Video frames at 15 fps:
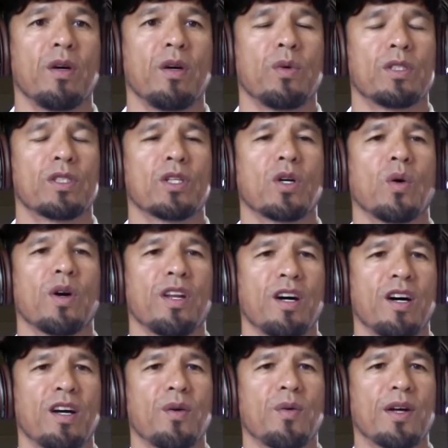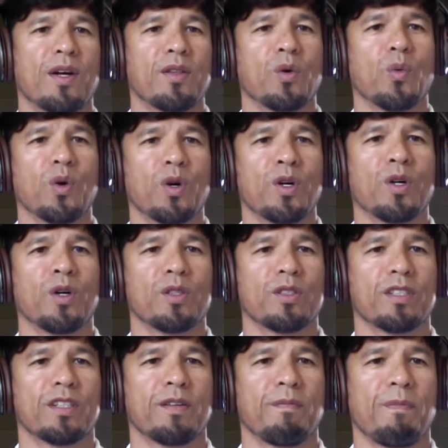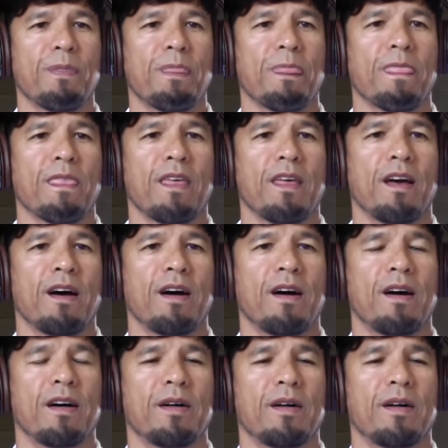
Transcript: what's going on around the world, uh,